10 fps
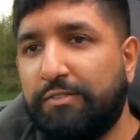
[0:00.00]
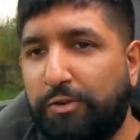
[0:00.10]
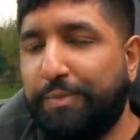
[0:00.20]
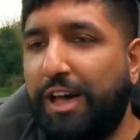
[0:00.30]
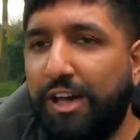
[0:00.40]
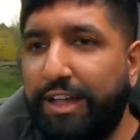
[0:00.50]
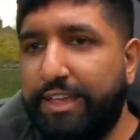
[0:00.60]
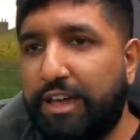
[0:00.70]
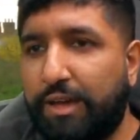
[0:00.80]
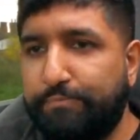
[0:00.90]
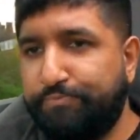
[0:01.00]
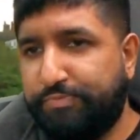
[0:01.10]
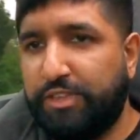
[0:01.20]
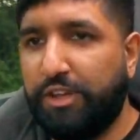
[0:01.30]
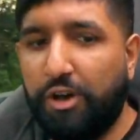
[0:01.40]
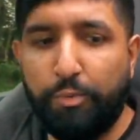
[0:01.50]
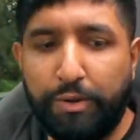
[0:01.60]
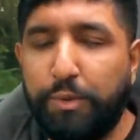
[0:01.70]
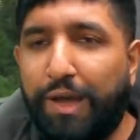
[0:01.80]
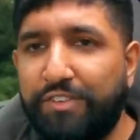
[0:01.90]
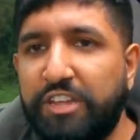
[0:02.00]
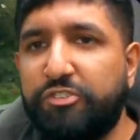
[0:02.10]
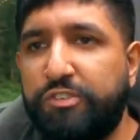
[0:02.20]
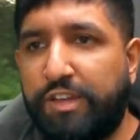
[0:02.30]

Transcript: from that earlier, you know, when we were having issues